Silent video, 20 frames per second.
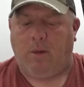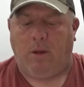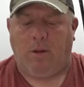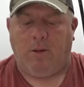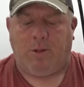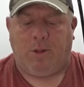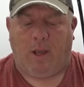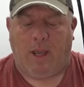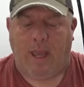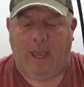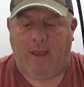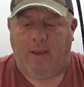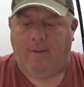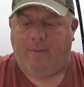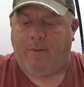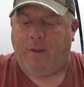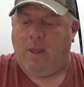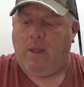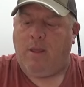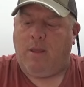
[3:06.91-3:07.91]
So
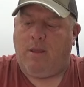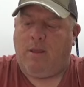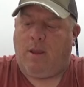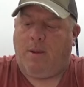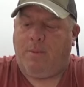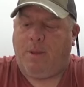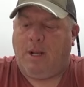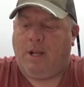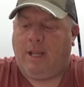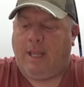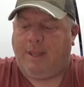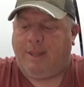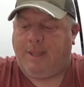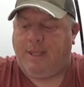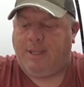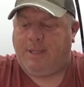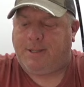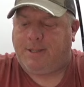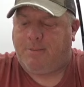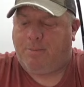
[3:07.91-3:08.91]
I'm going to let
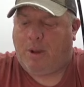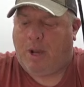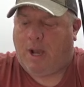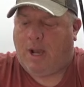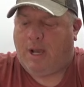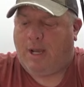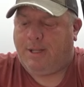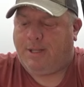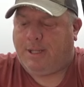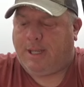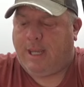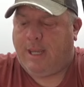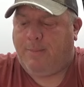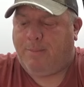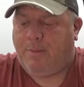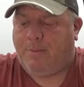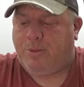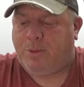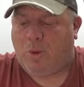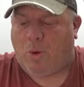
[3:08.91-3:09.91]
these pods
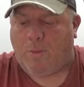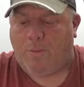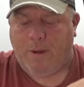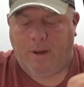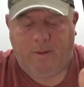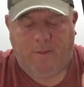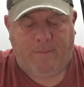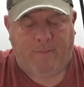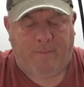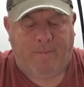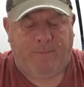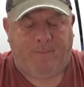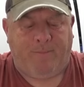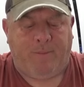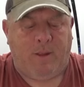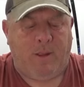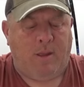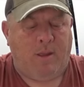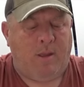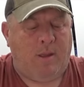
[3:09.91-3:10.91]
keep absorbing.
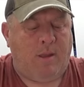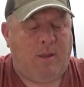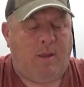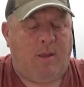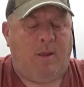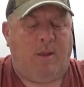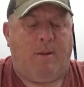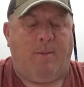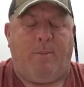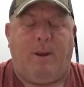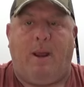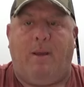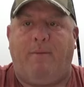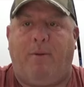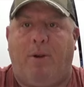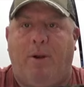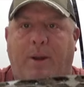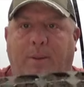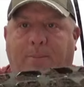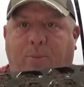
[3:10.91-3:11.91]
But I've
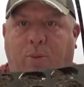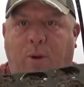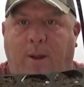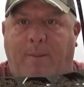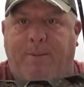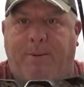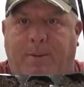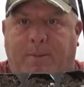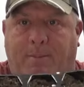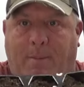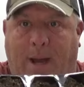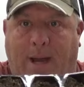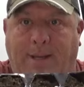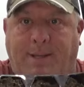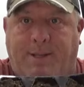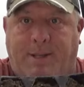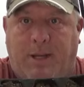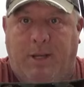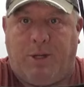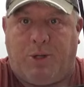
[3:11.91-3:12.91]
already prepped my
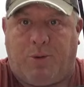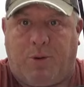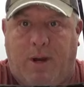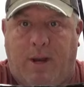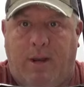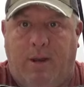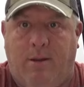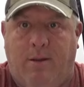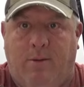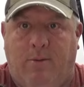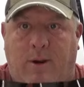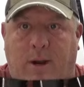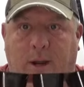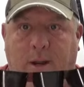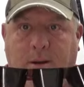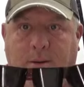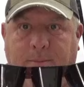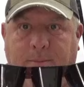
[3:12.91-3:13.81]
seed tray, right?